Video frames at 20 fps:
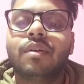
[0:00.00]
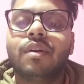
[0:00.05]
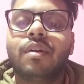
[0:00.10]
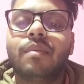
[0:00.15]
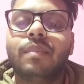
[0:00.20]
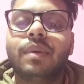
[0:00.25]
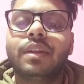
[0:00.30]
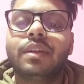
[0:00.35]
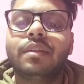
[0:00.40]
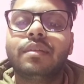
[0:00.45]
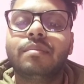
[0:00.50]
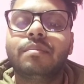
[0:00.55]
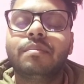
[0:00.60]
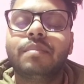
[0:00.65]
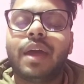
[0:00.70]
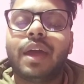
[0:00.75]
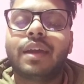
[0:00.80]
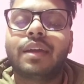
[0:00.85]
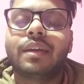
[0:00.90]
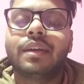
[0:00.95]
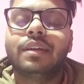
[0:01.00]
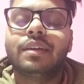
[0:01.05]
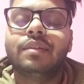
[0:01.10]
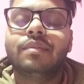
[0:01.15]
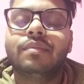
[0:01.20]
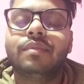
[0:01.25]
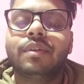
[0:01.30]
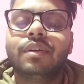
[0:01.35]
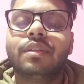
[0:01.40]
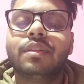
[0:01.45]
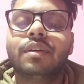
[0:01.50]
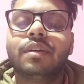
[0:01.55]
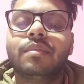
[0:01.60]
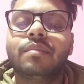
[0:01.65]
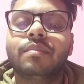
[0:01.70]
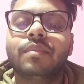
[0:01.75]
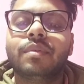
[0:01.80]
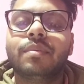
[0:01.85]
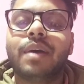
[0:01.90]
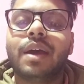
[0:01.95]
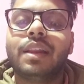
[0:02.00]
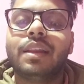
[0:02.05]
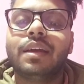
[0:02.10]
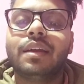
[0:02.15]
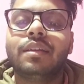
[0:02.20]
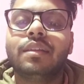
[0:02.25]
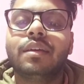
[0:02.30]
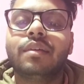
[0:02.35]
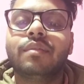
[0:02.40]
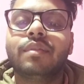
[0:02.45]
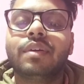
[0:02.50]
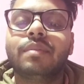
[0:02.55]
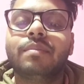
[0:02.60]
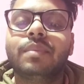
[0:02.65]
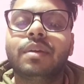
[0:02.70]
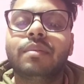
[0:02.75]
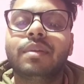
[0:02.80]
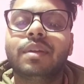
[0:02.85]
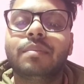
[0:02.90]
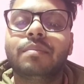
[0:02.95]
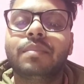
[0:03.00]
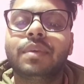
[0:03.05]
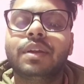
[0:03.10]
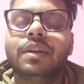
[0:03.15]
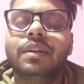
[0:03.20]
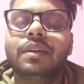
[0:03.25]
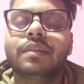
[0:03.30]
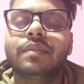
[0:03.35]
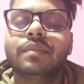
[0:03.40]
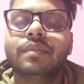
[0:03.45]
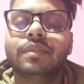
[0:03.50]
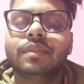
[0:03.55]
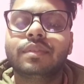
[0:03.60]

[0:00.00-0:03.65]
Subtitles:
common backend for the mobile and the web development.